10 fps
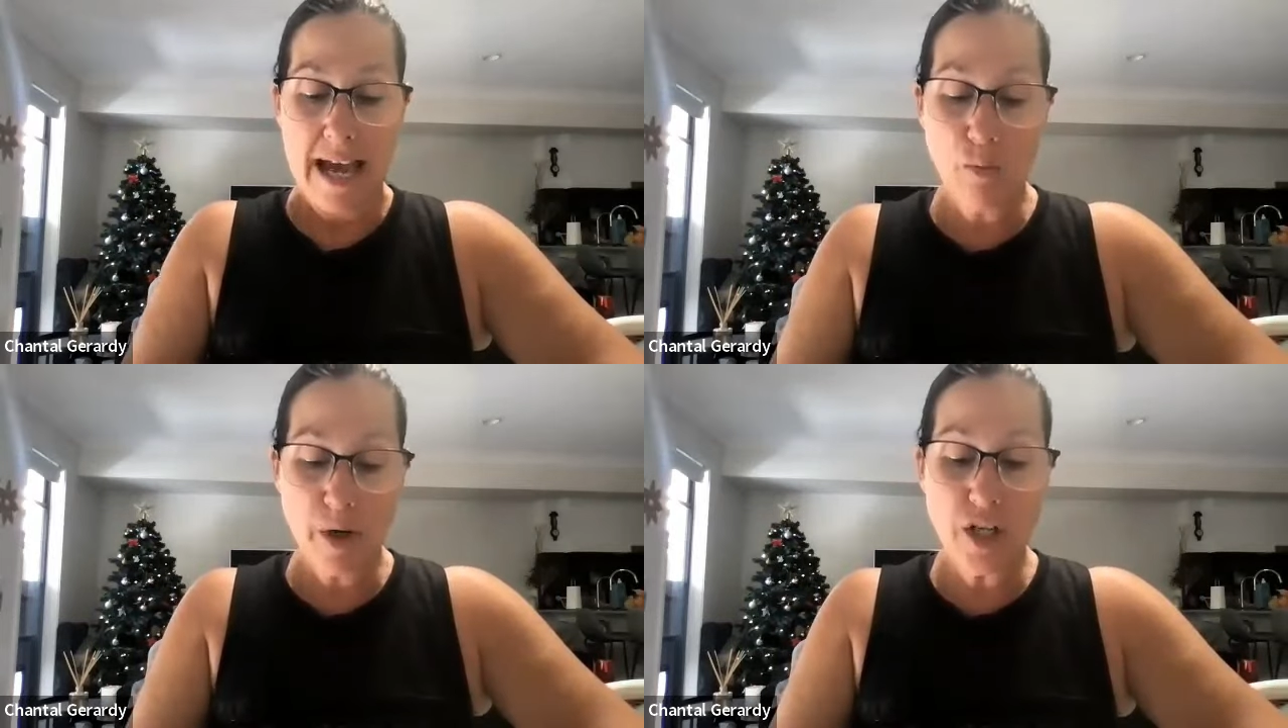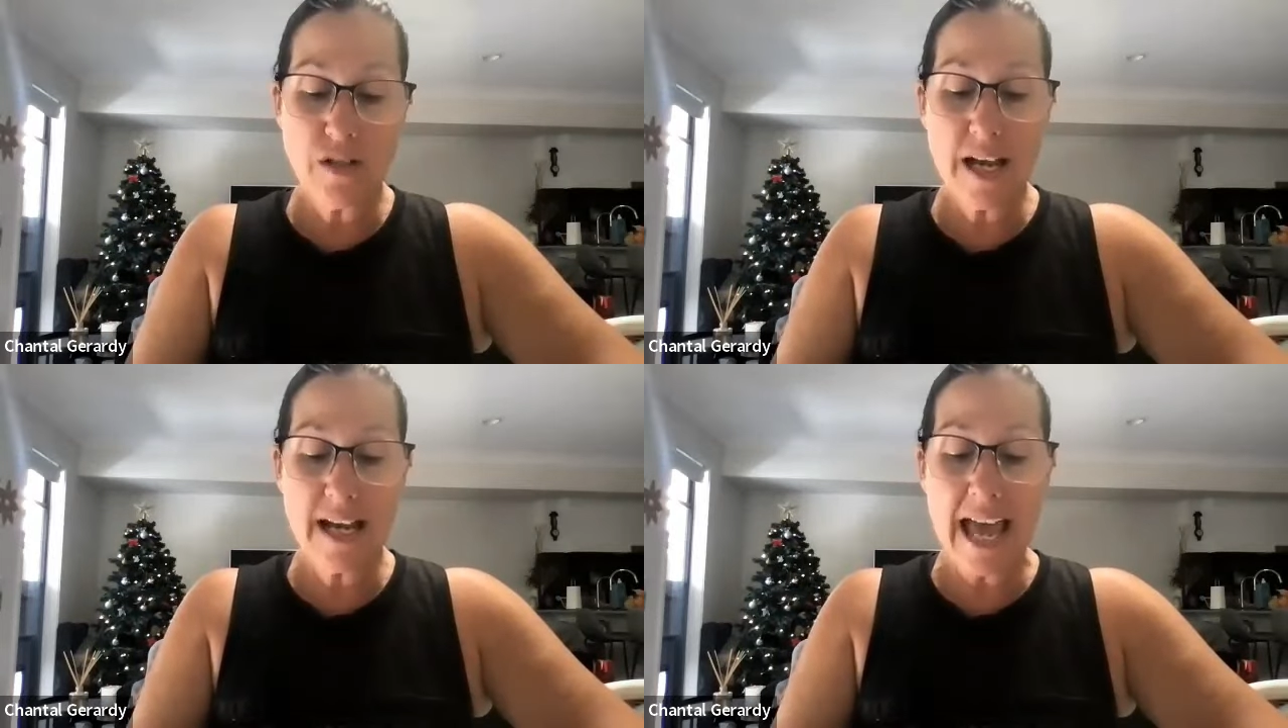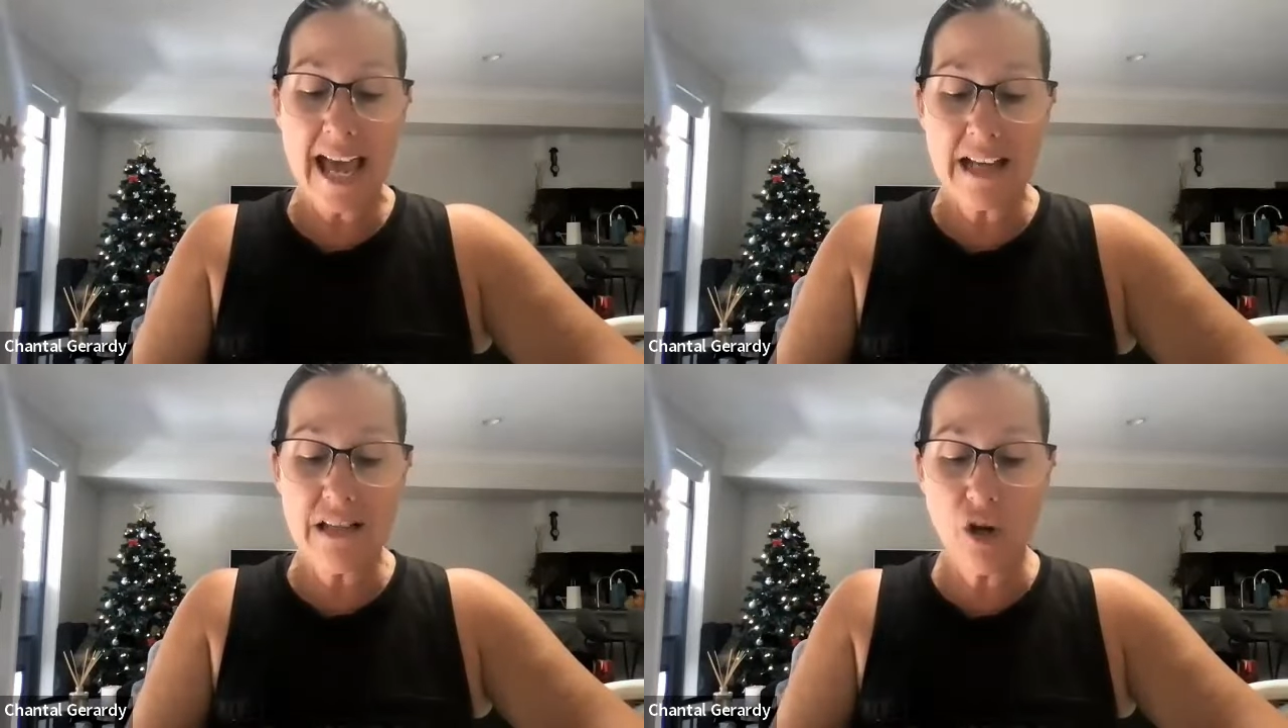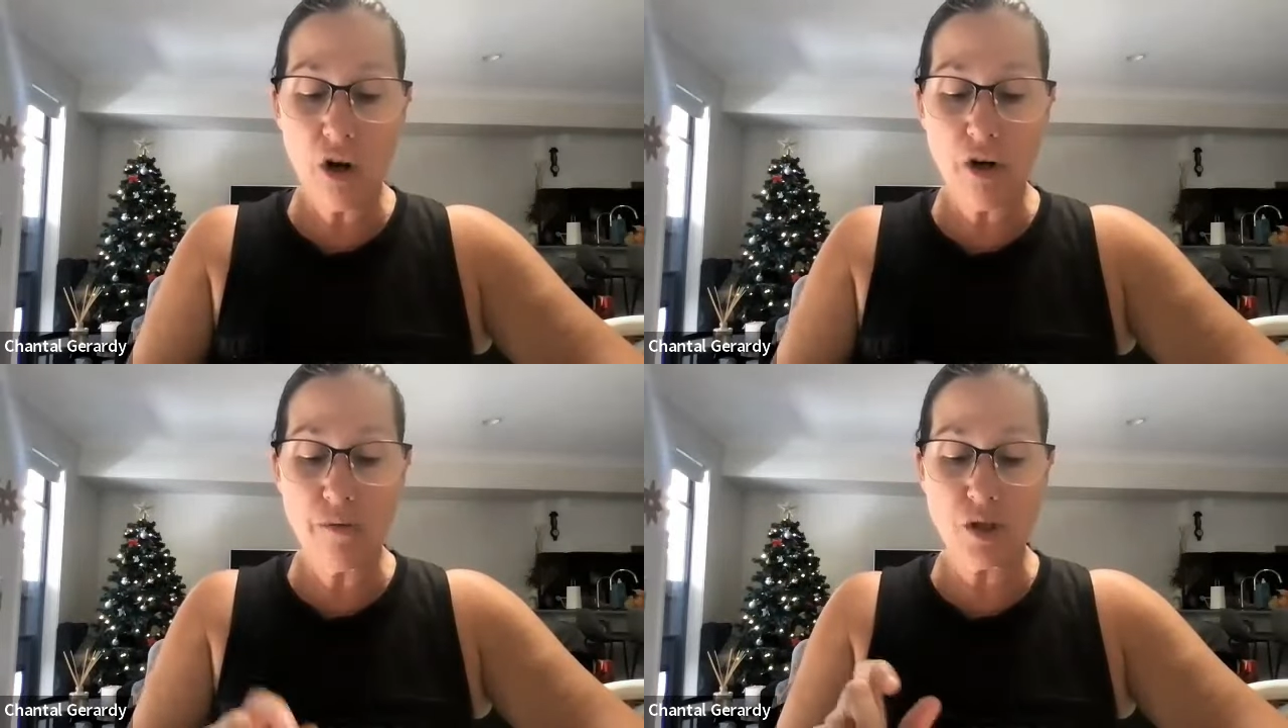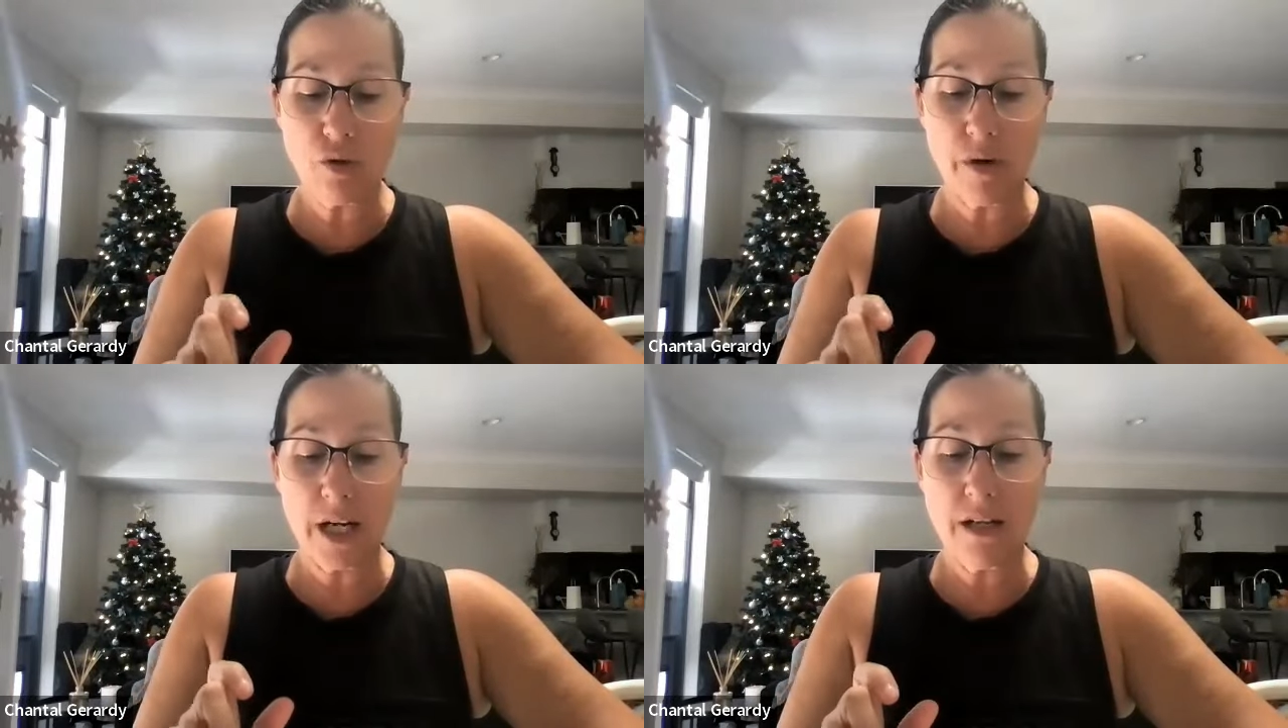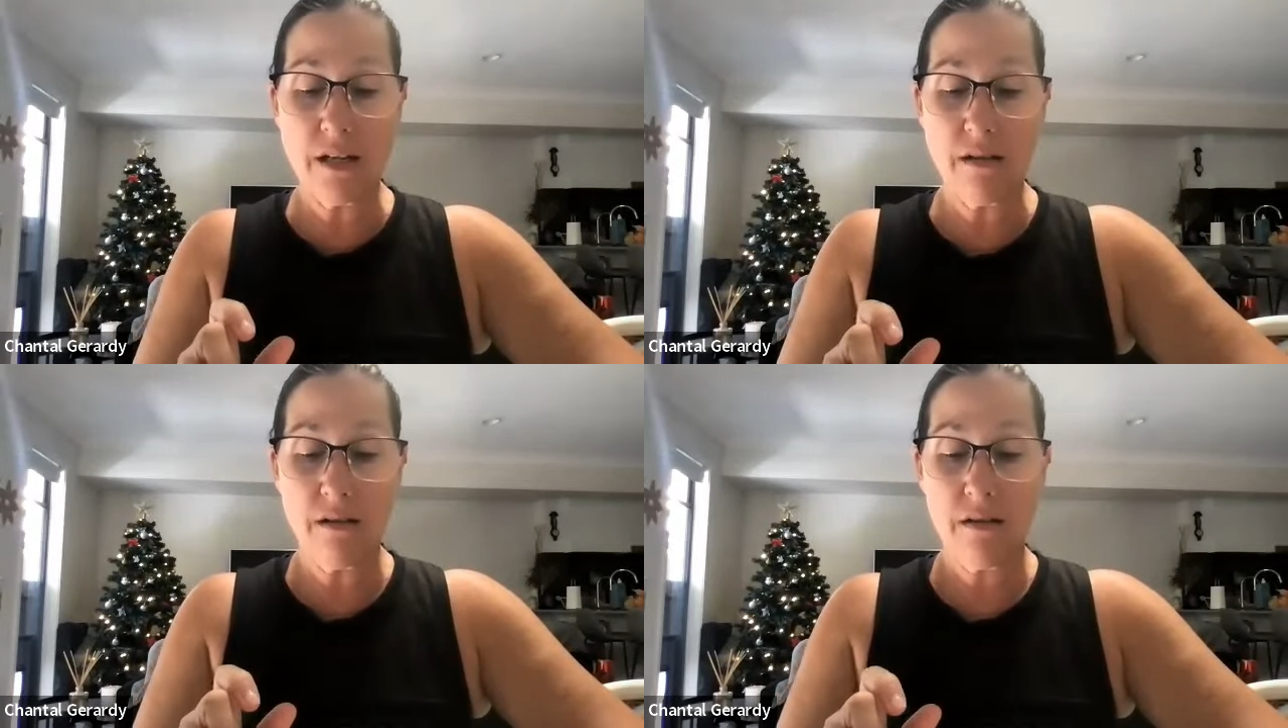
And when you say add to home screen.